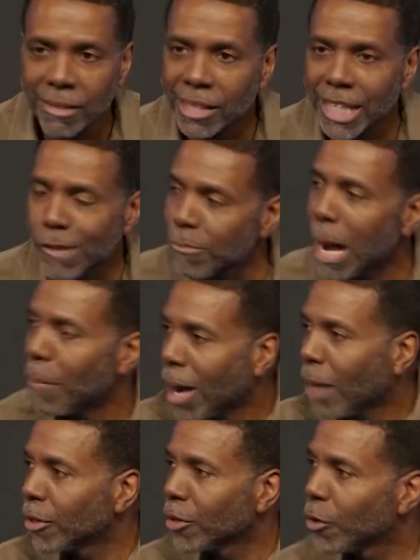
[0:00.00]
Even my
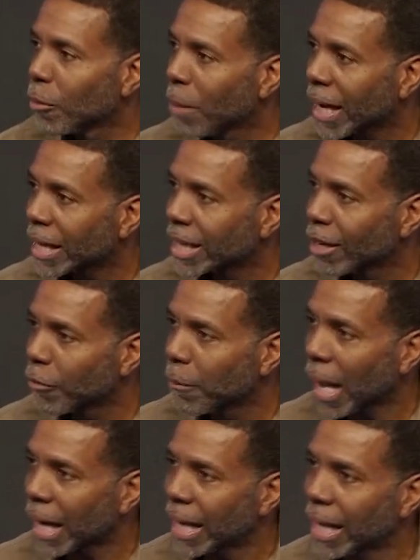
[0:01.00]
mama knew about the devil
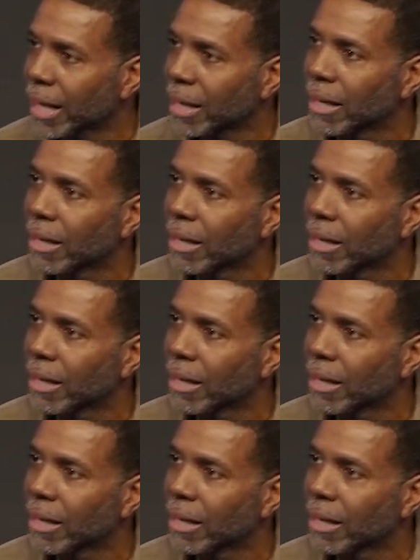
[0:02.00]
by then.